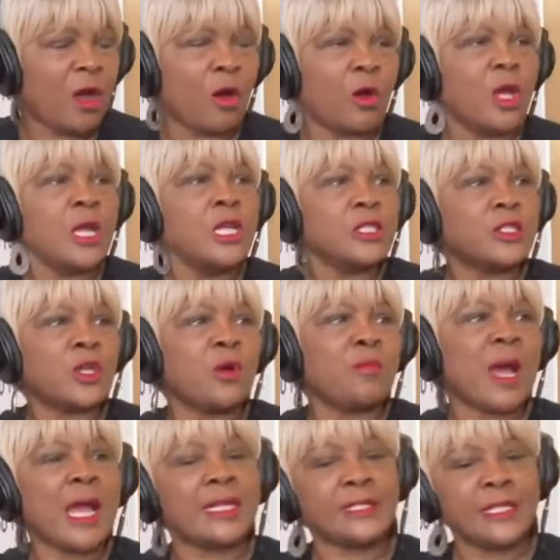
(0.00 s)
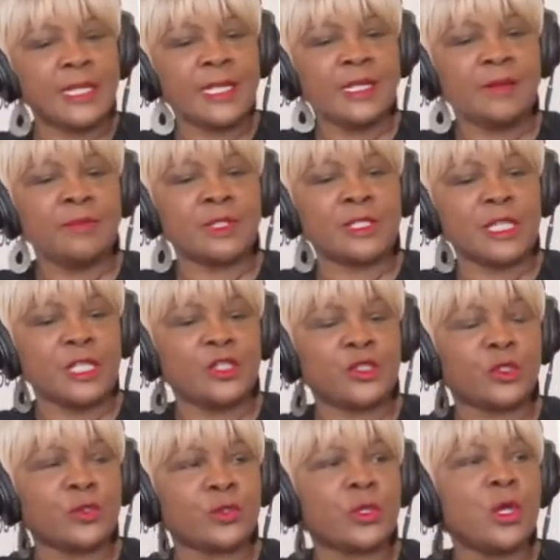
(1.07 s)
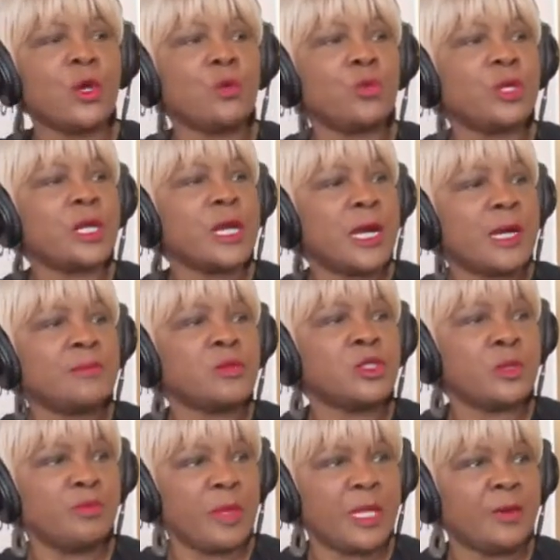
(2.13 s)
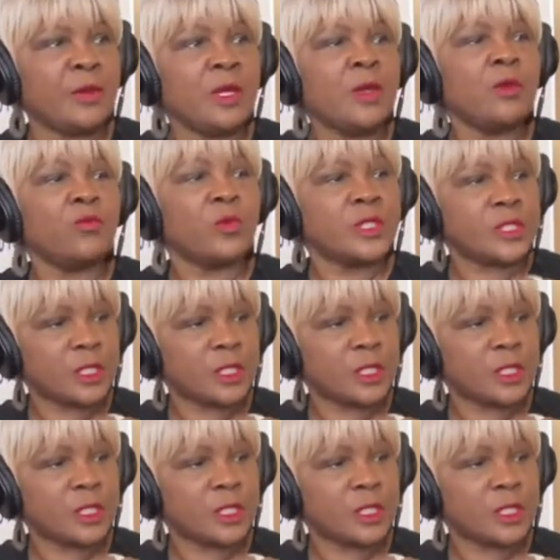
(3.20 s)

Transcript: all. So my team of teachers would come to me with